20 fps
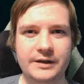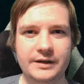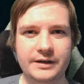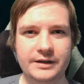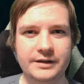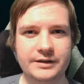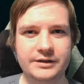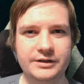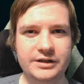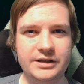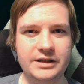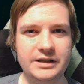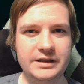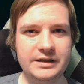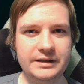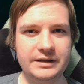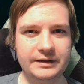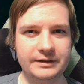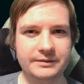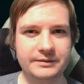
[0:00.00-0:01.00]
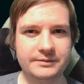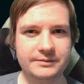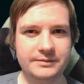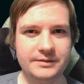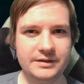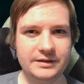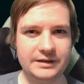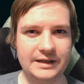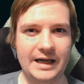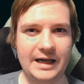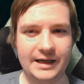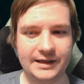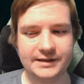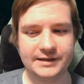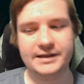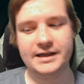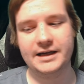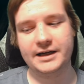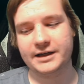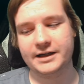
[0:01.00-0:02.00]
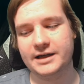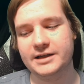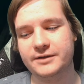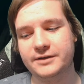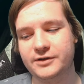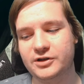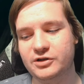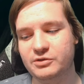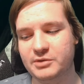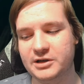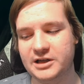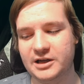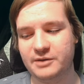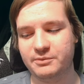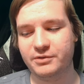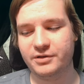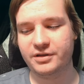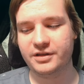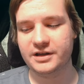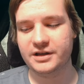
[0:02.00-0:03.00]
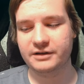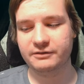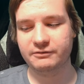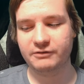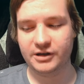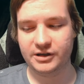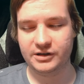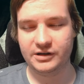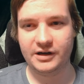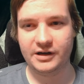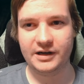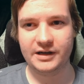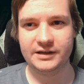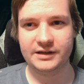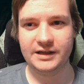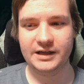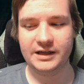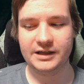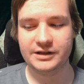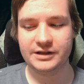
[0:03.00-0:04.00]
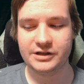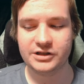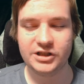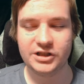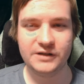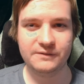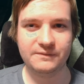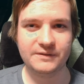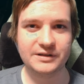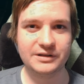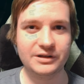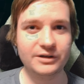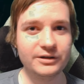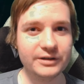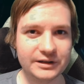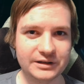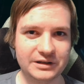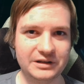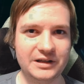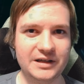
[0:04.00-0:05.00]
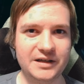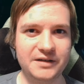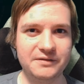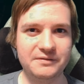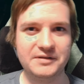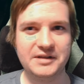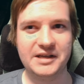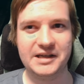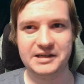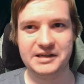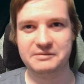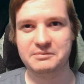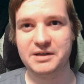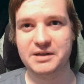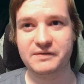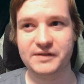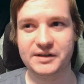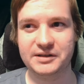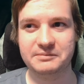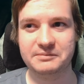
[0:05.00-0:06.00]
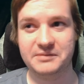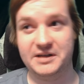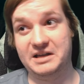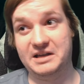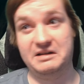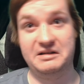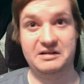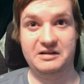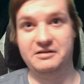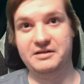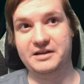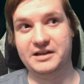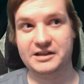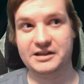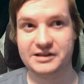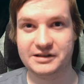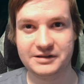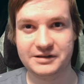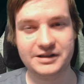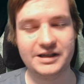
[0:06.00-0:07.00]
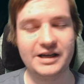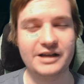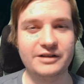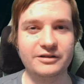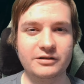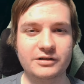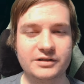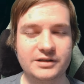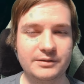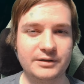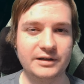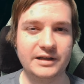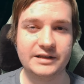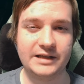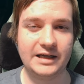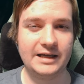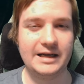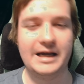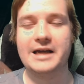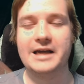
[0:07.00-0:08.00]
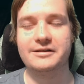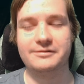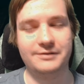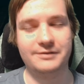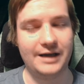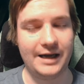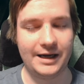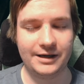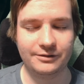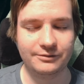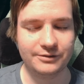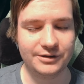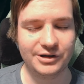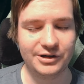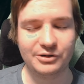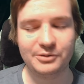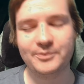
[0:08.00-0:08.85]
she lacks that kind of human empathy and whatnot, and the Chief is learning to love, and they can maybe, I don't know, get together or something like that. I don't know.